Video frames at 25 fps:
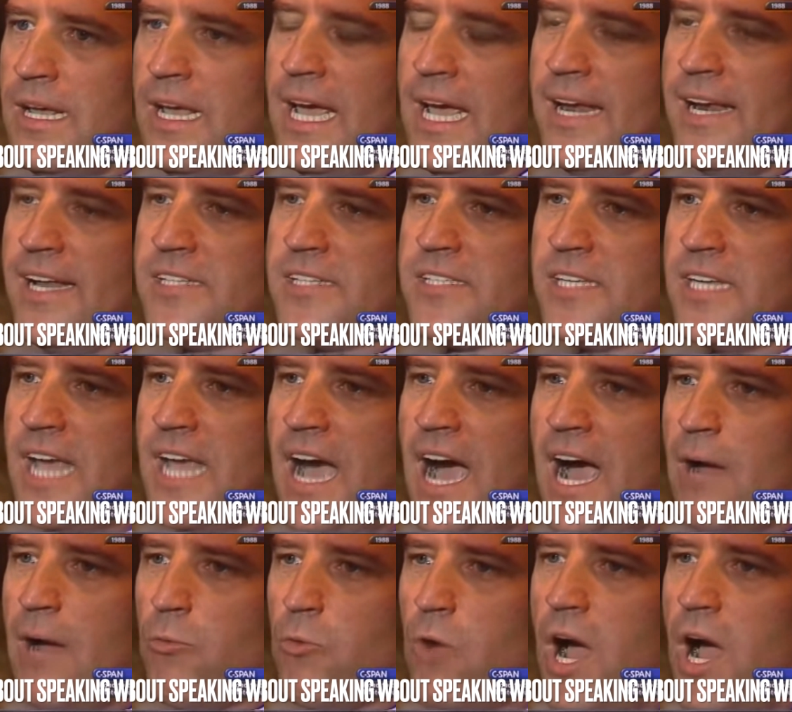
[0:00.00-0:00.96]
And it's the
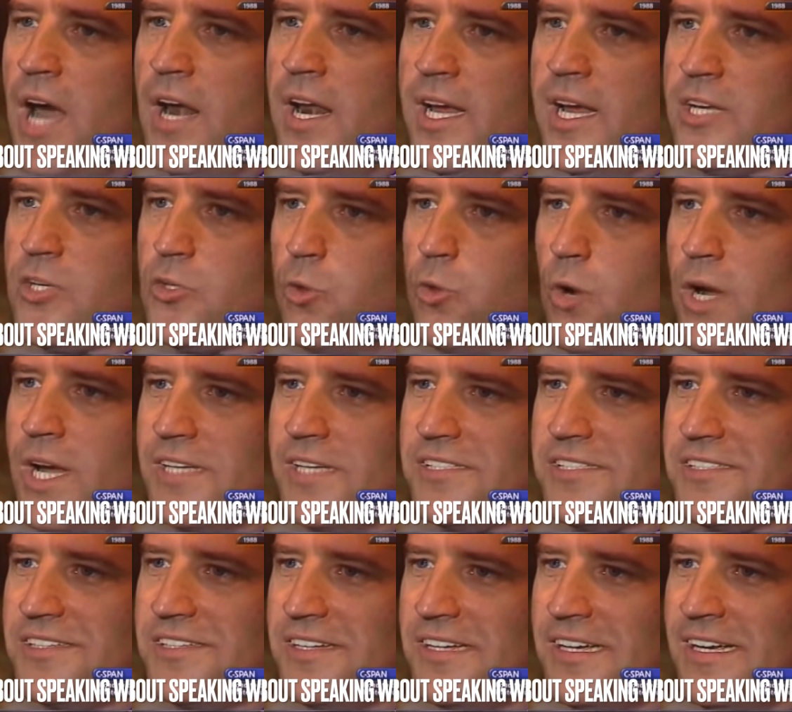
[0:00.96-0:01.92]
ironic
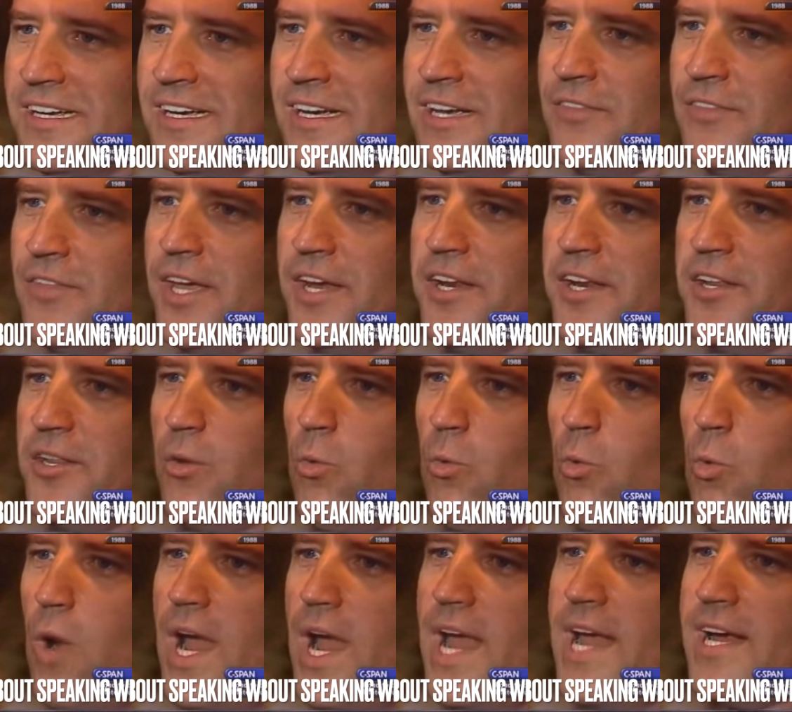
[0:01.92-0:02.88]
twist that in the
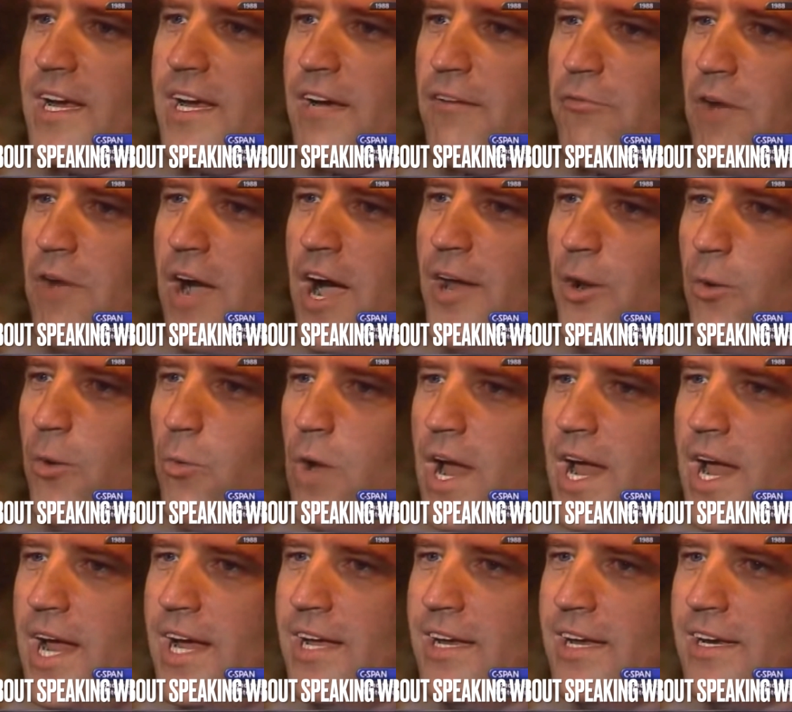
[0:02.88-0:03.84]
wake of Ronald
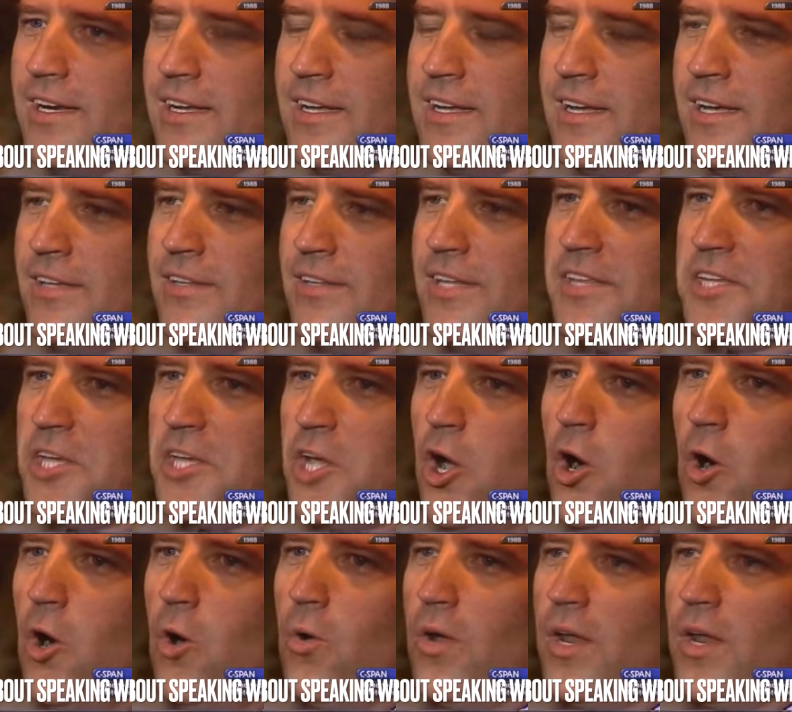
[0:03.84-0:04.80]
Reagan, that the
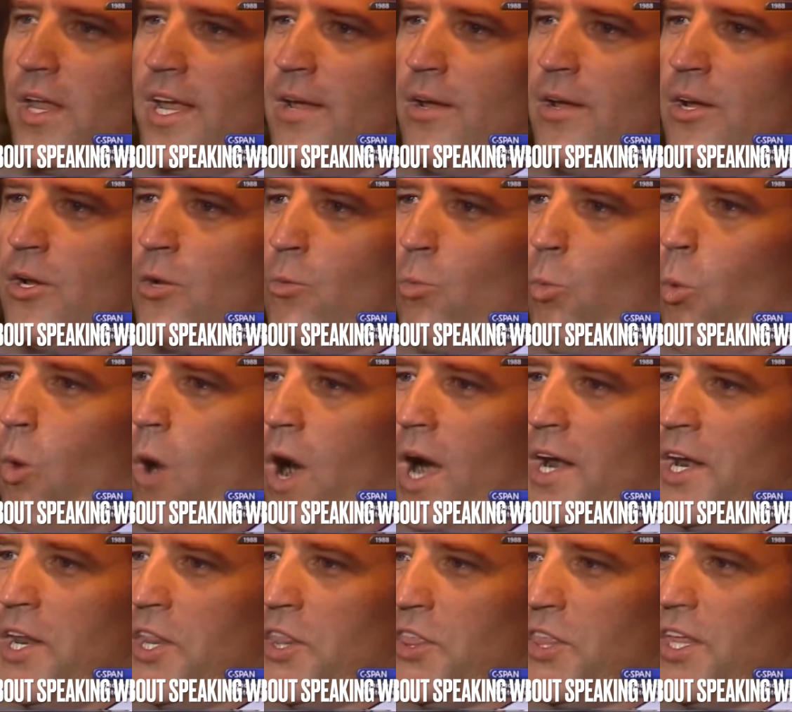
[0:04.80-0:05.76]
only
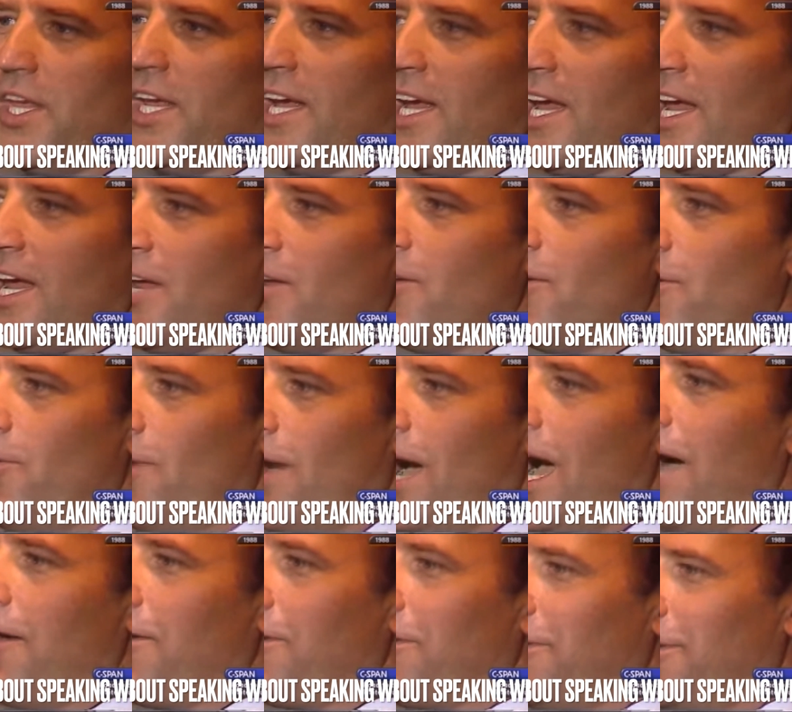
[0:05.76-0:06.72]
one thing he knew
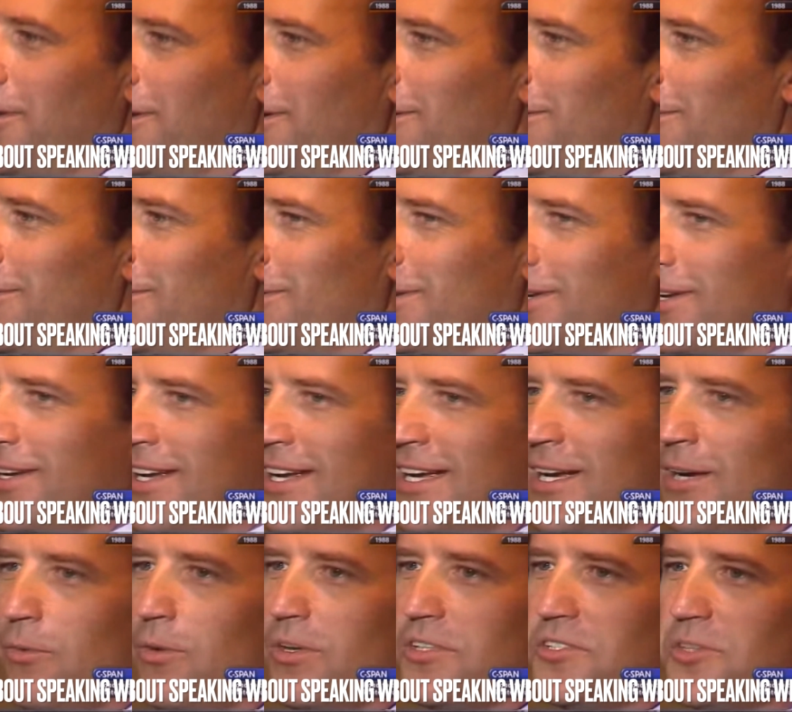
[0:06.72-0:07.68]
how to do
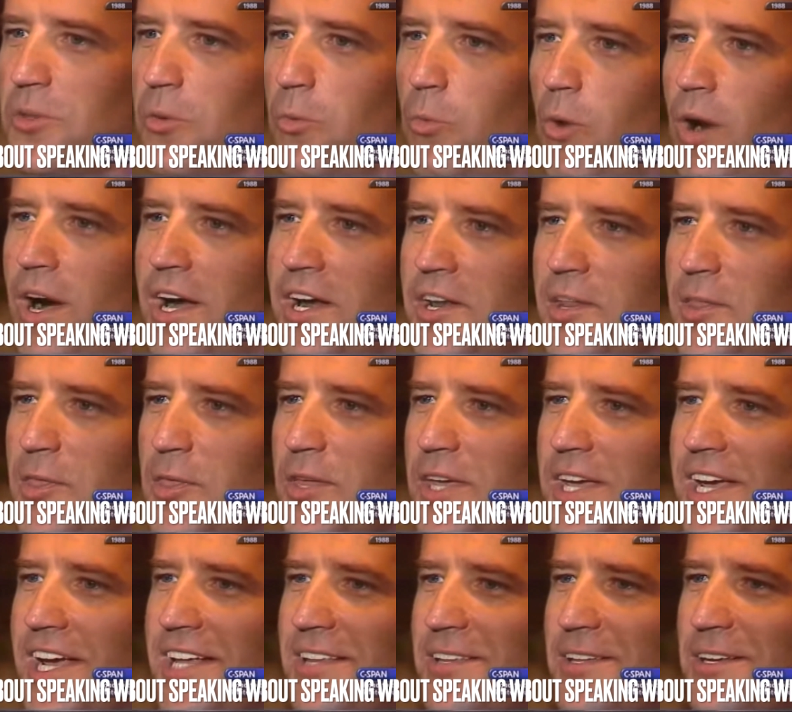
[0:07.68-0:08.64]
was the one
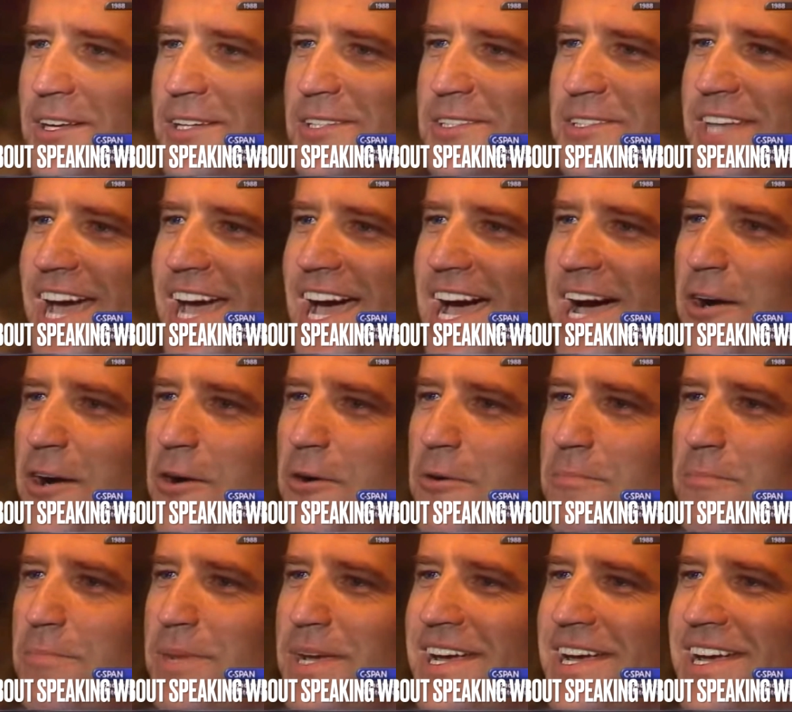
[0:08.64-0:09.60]
thing that is now
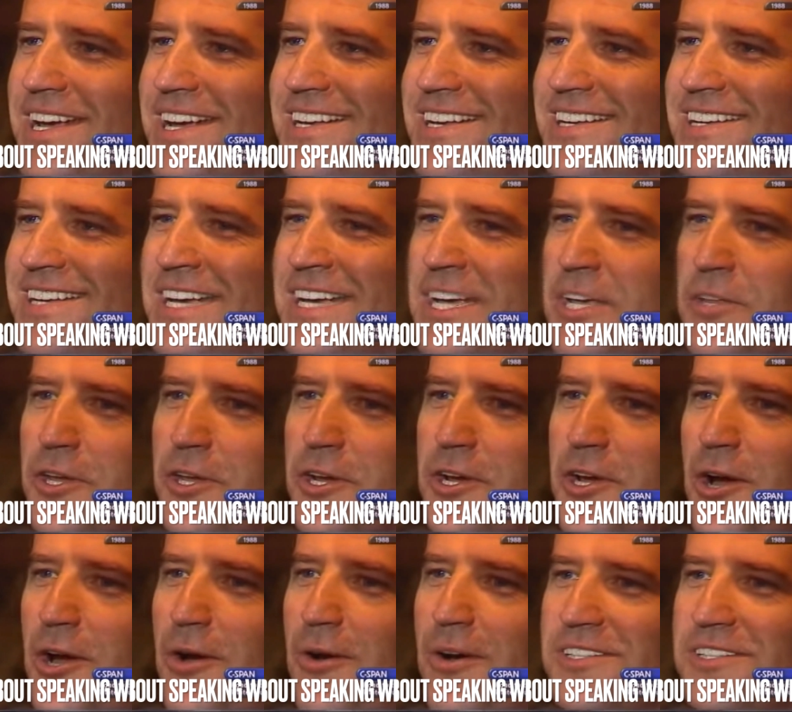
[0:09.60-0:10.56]
being the
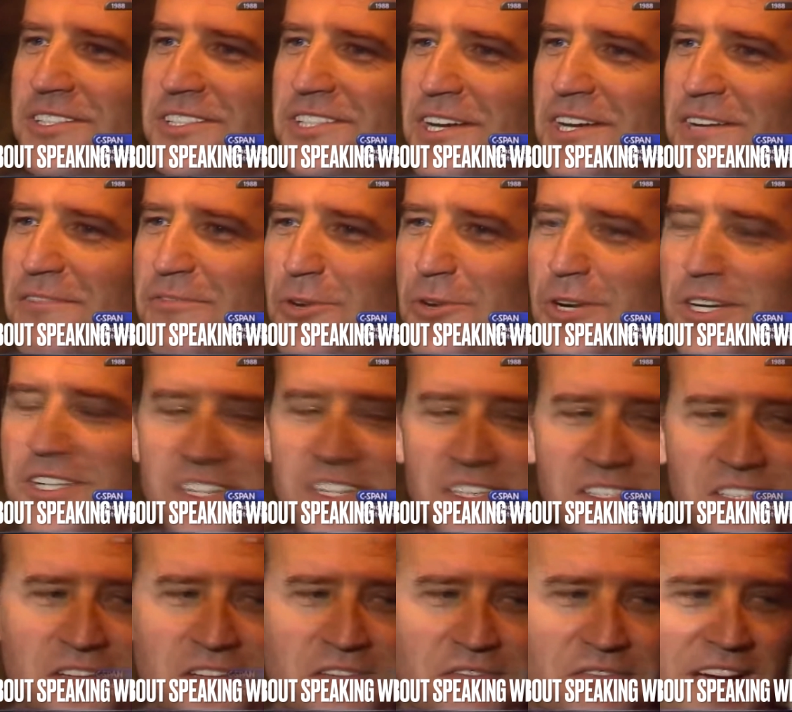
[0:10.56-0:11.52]
currency of which
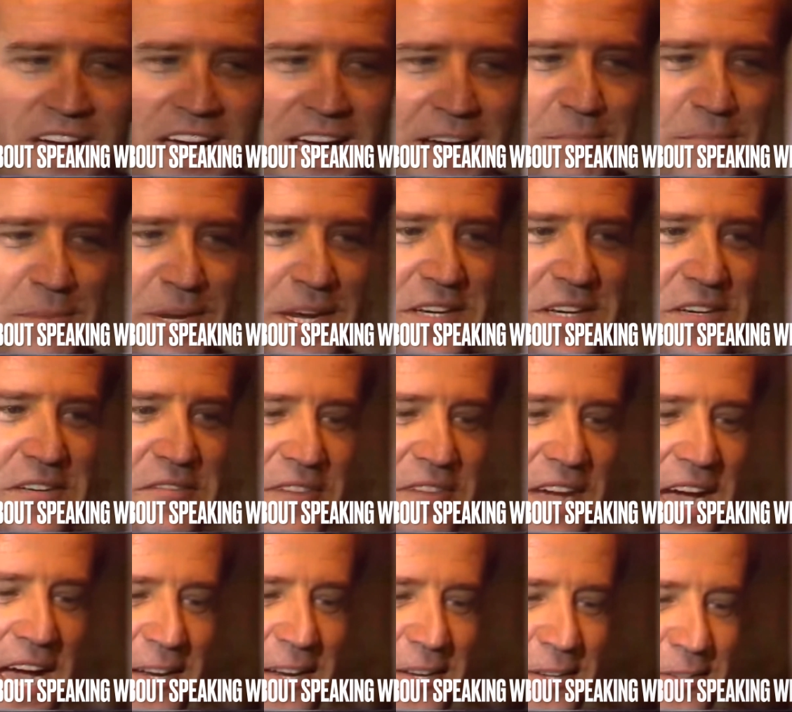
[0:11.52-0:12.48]
is in fact being
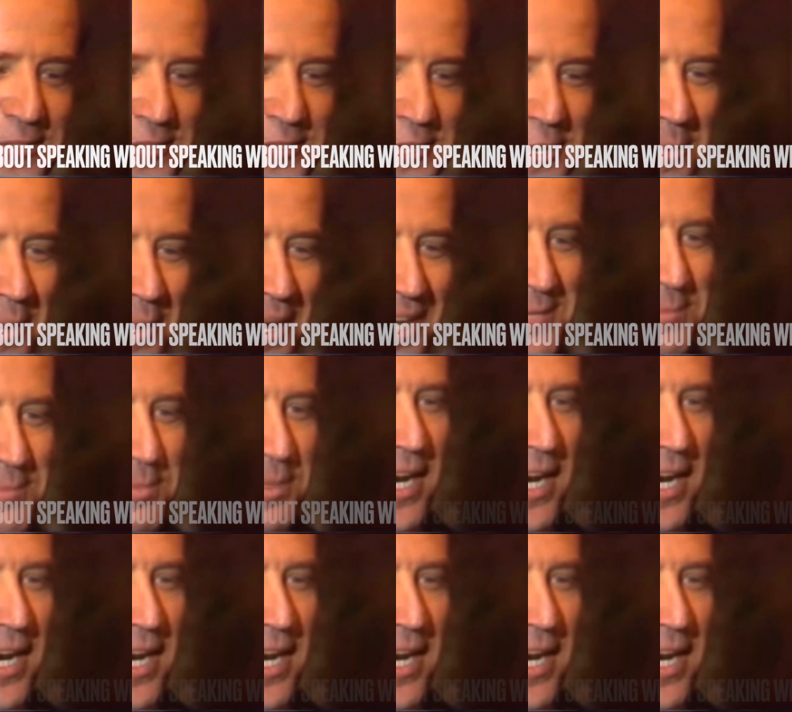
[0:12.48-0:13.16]
devalued so much.